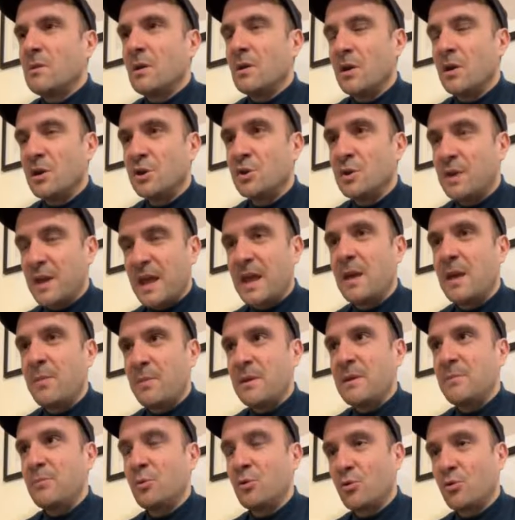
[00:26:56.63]
you can hear
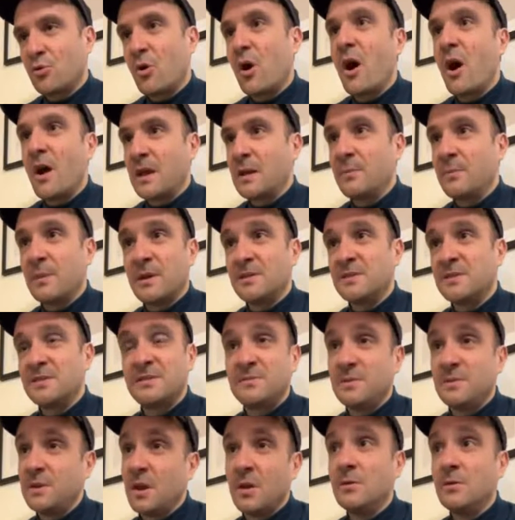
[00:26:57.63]
people crying
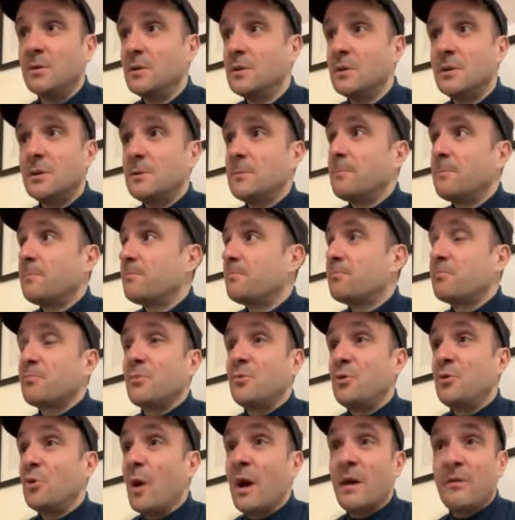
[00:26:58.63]
because, you know,
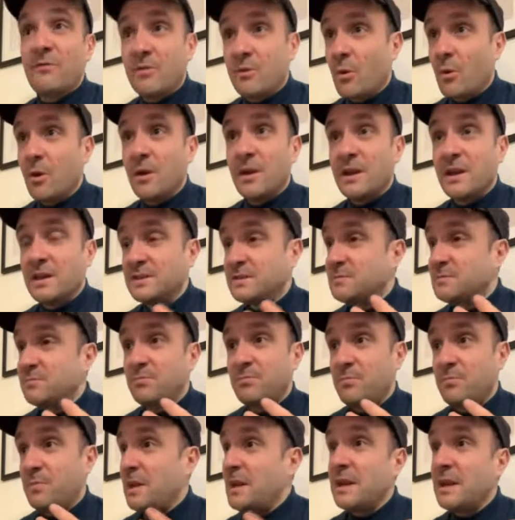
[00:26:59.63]
not everyone has
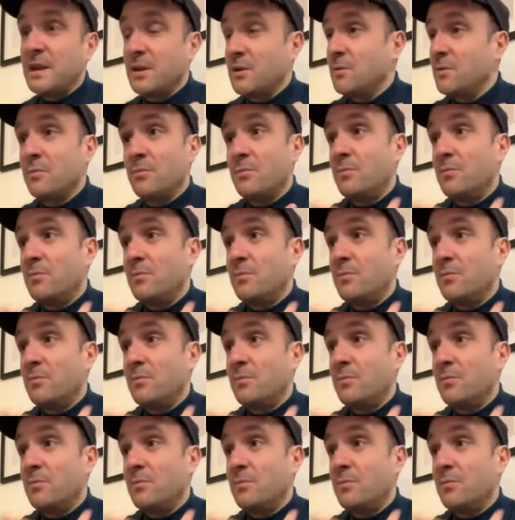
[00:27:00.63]
been in a